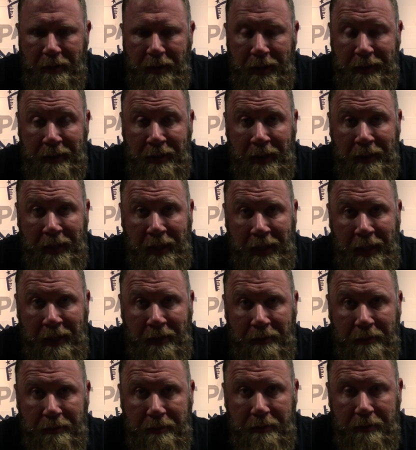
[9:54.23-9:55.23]
It's not that I
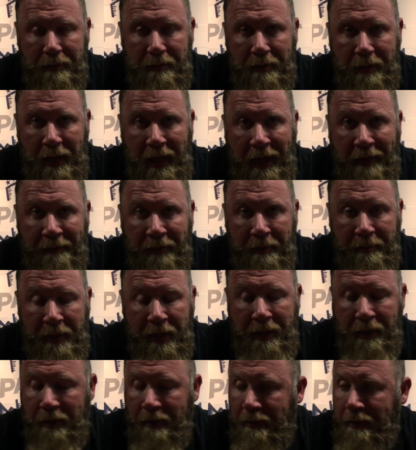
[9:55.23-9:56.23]
don't have an
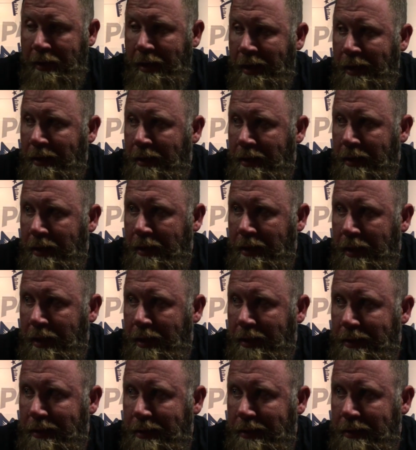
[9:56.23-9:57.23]
opinion on that.
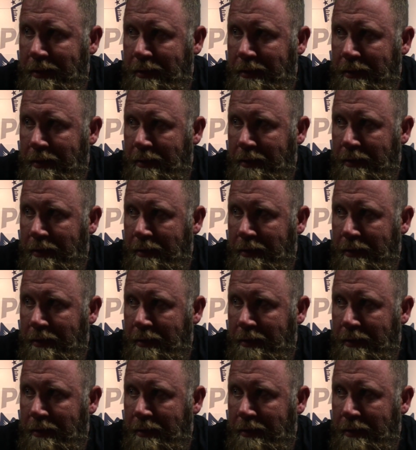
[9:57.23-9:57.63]
It's